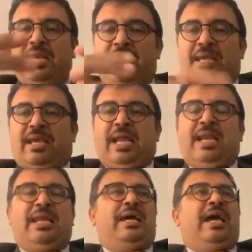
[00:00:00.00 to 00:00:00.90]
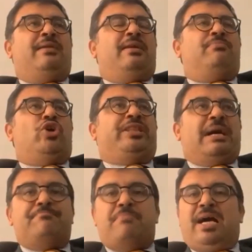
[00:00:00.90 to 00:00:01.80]
those
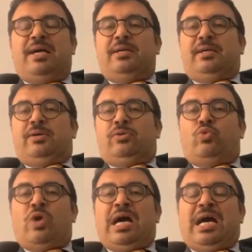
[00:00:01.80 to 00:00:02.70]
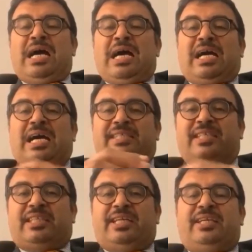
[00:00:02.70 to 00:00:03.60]
forces, the concerned
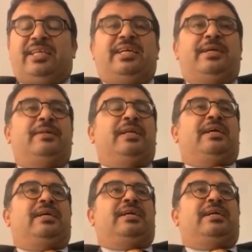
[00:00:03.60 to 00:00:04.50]
parties,